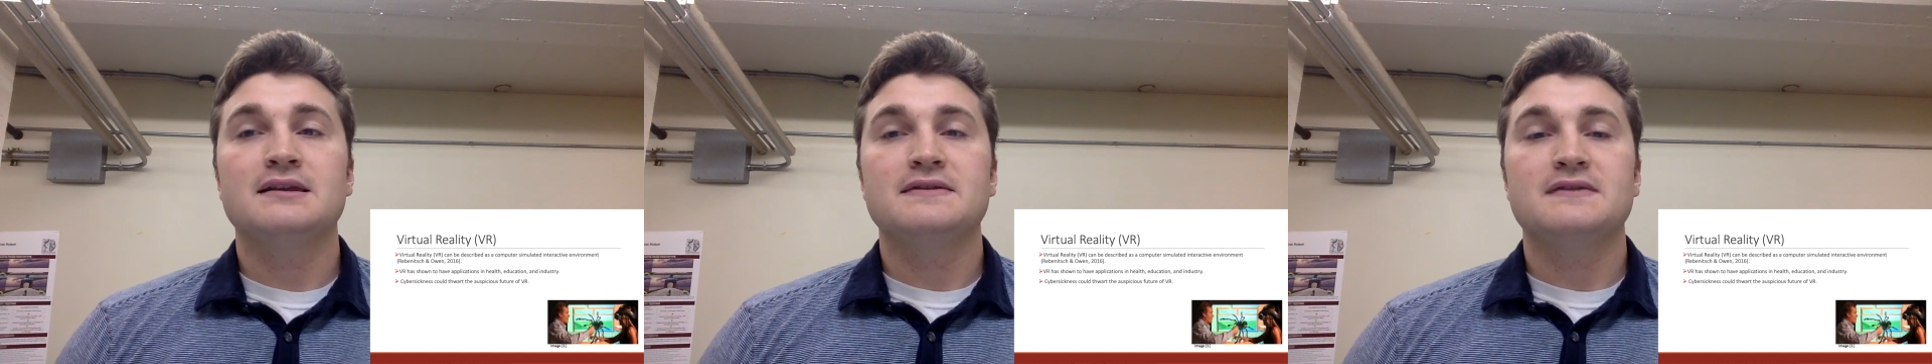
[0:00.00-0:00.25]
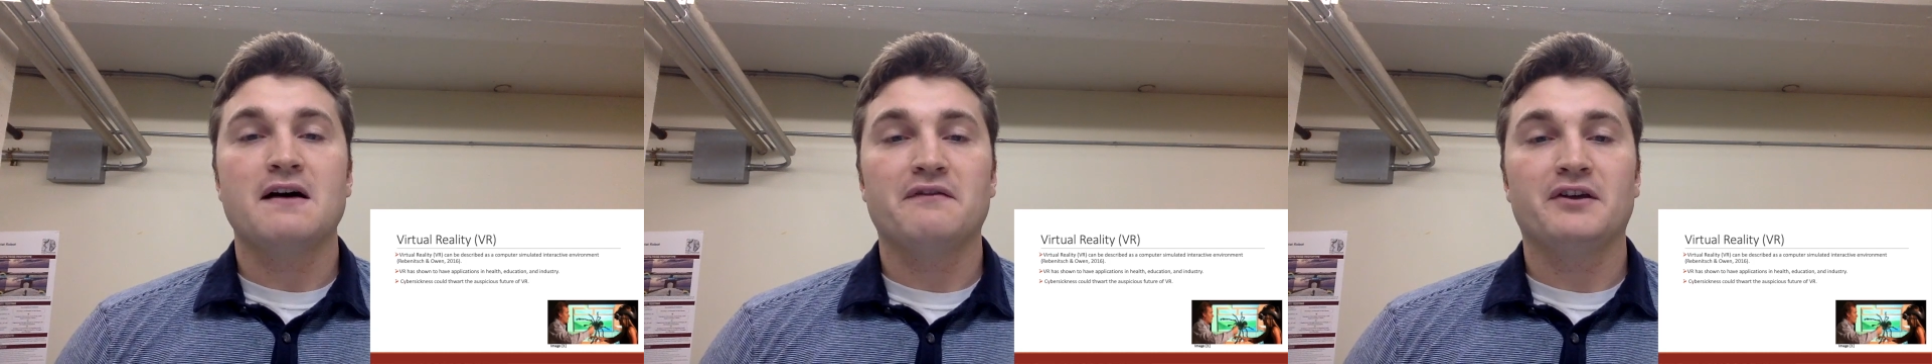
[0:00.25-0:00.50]

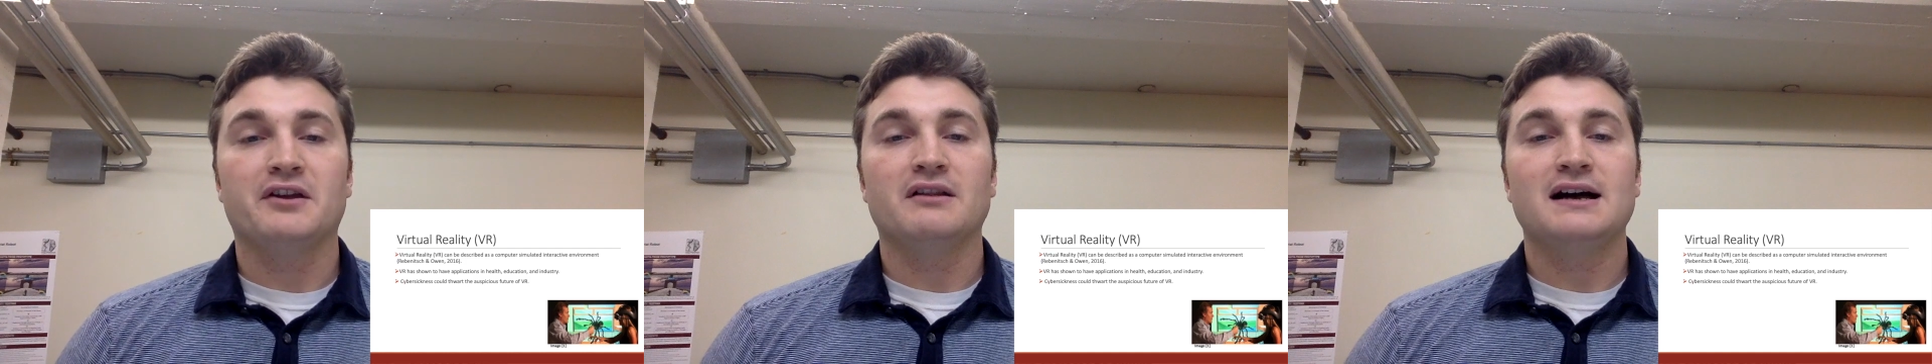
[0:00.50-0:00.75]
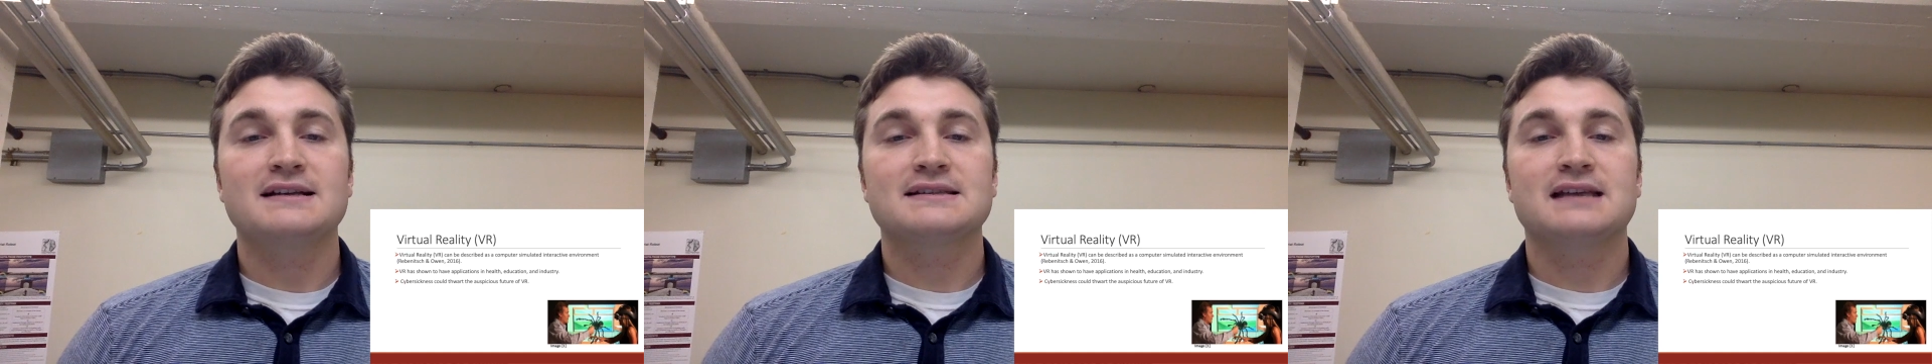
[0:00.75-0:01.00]

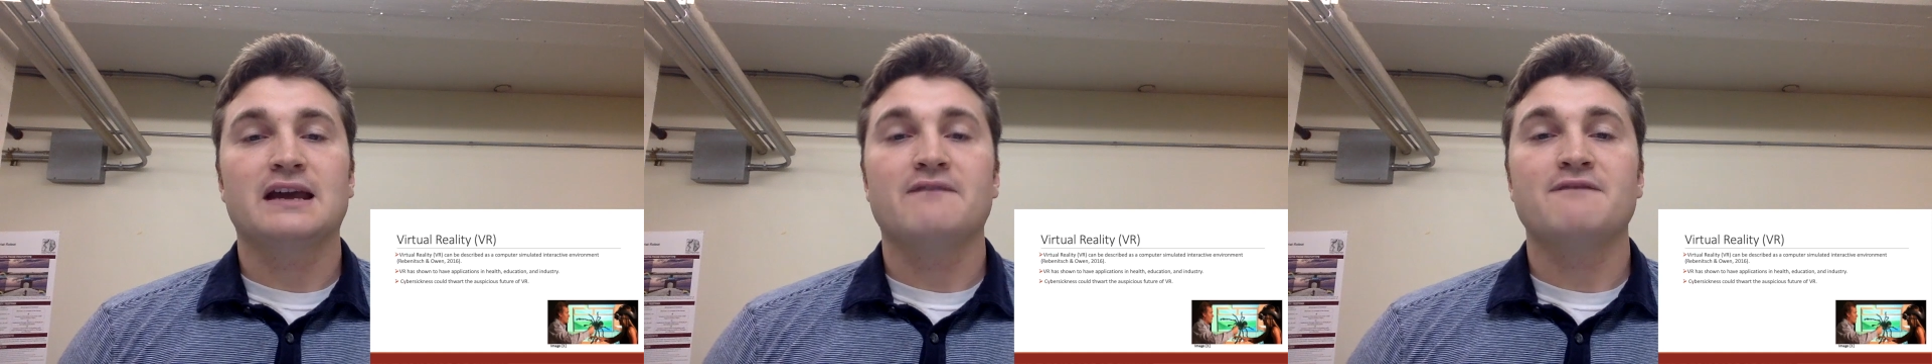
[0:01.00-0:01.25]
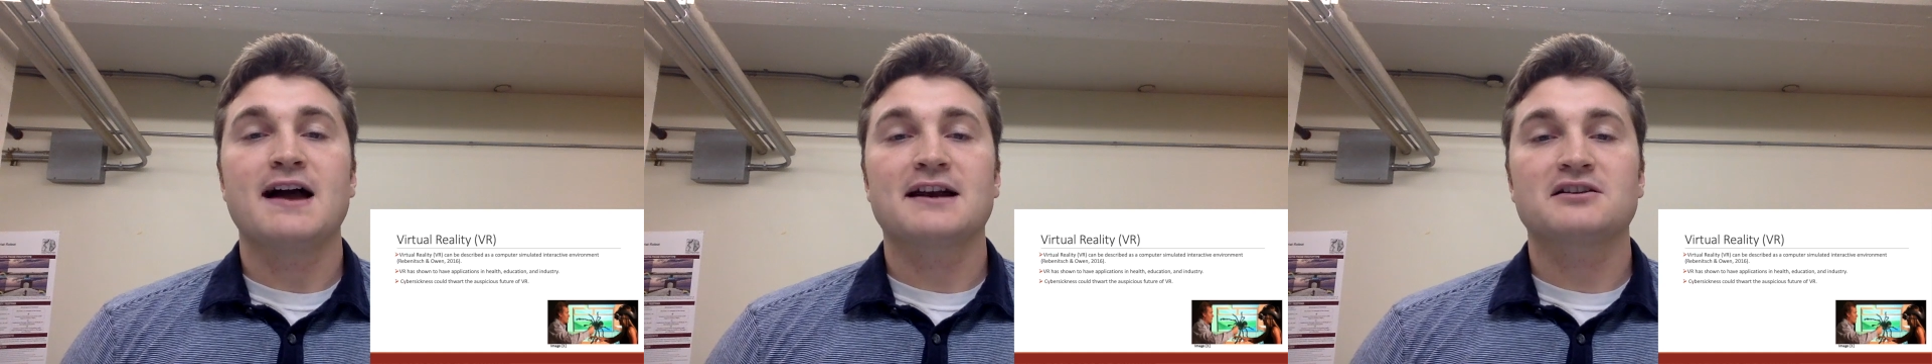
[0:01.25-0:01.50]
Nevertheless, a
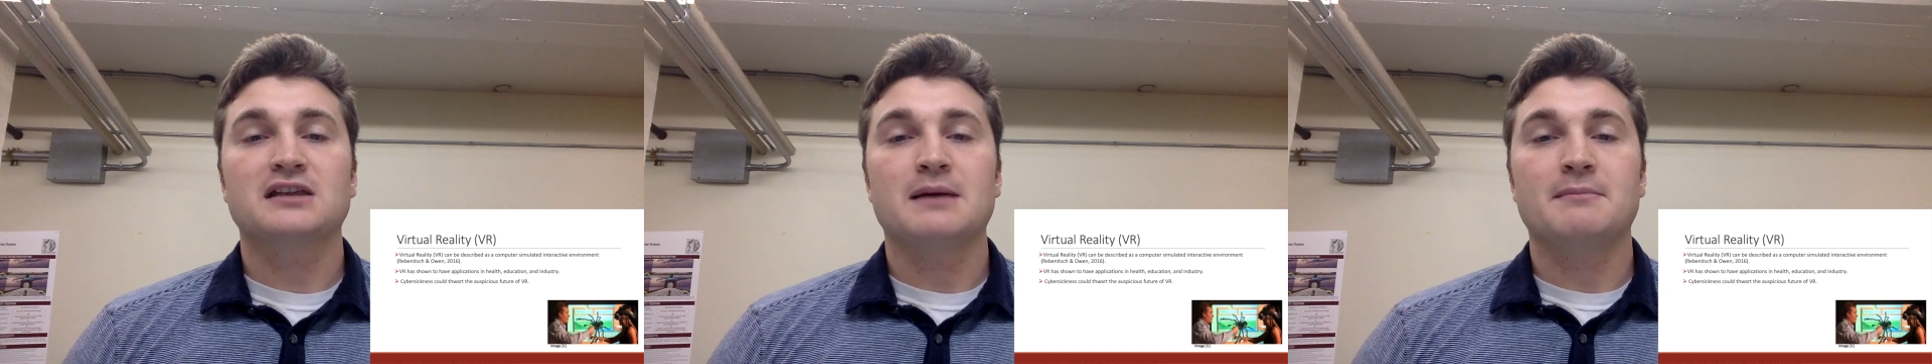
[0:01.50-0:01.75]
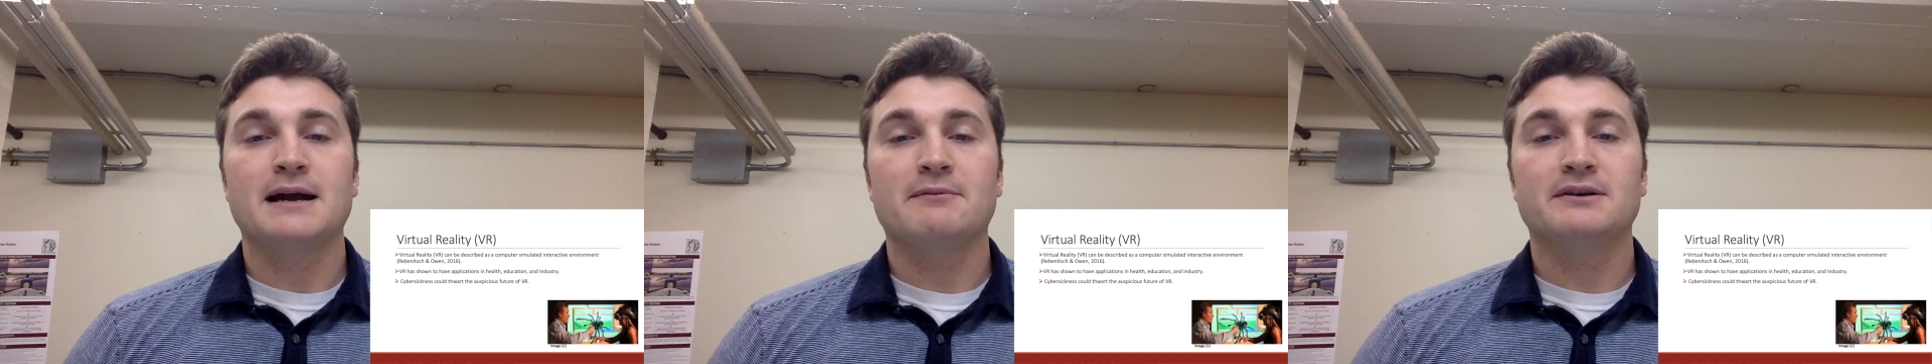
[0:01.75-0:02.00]
factor
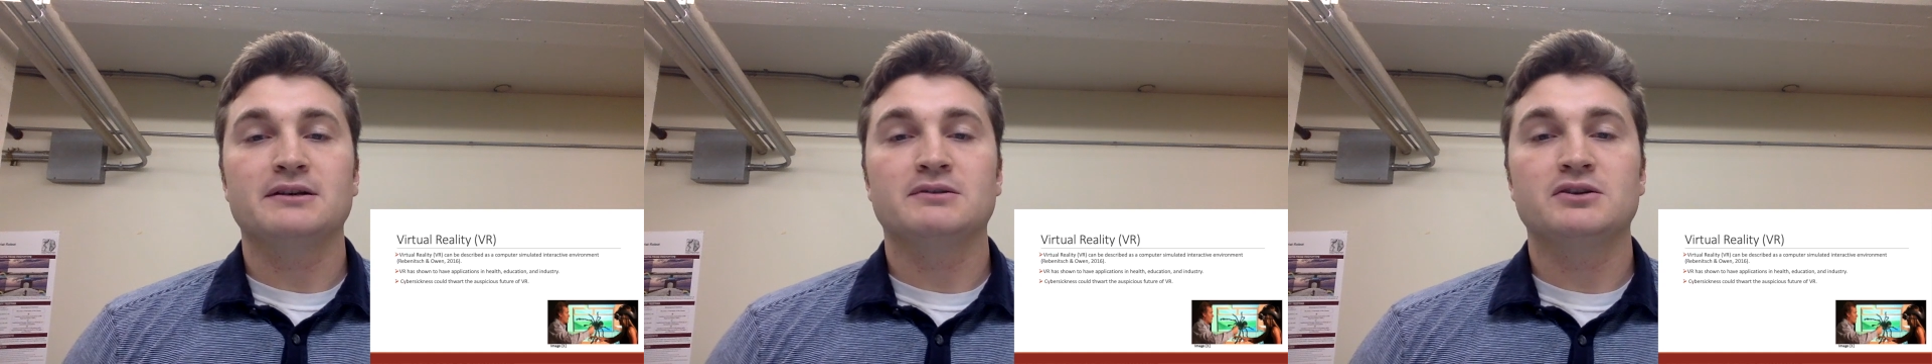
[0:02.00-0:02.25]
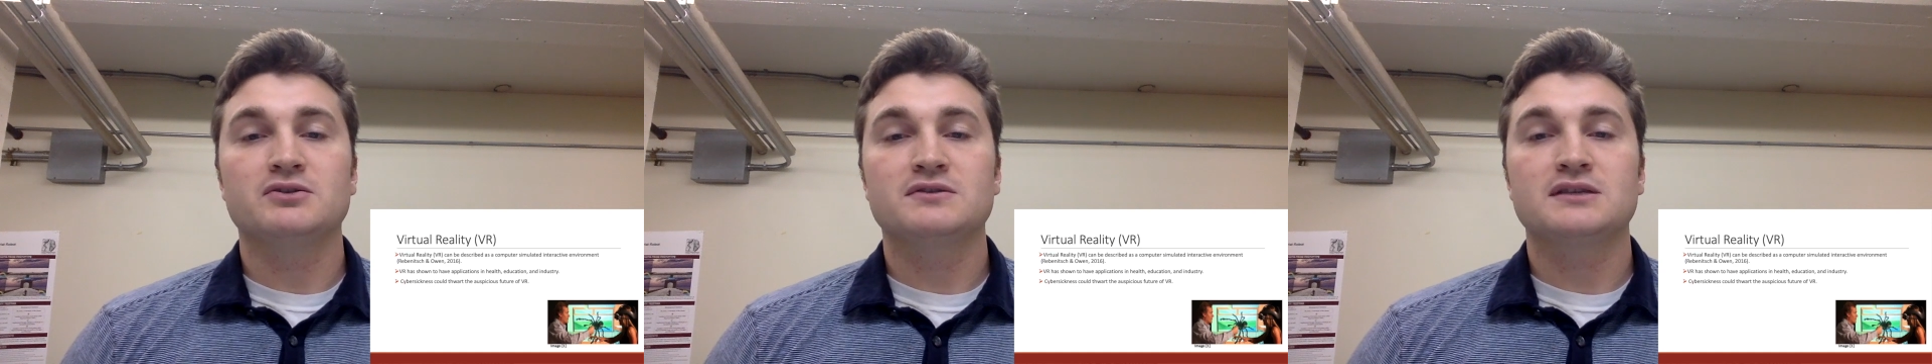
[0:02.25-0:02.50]
that might
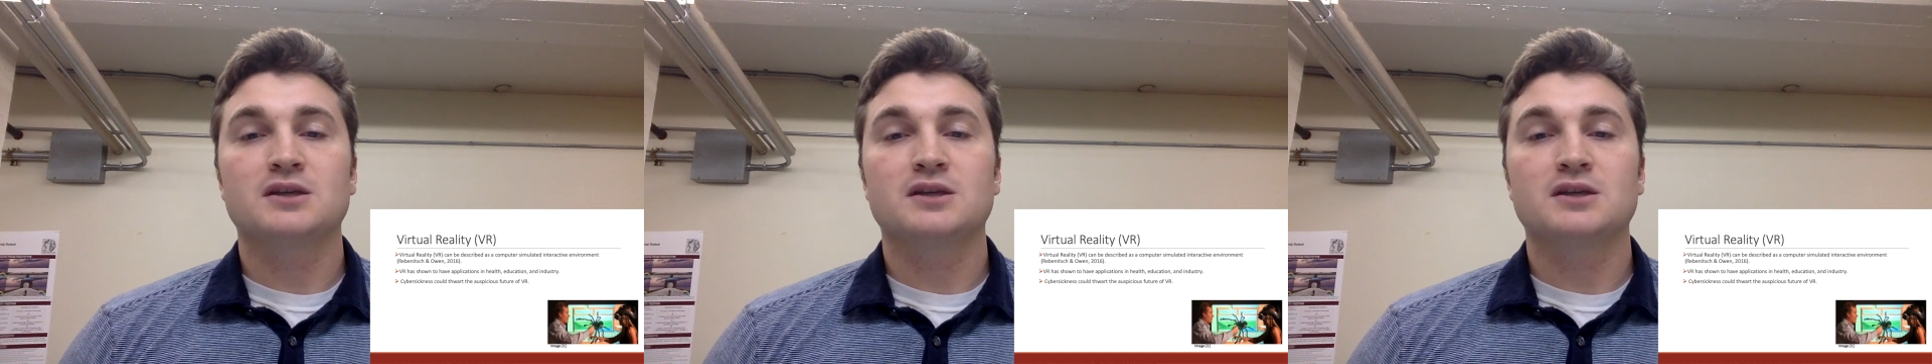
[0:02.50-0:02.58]
reduce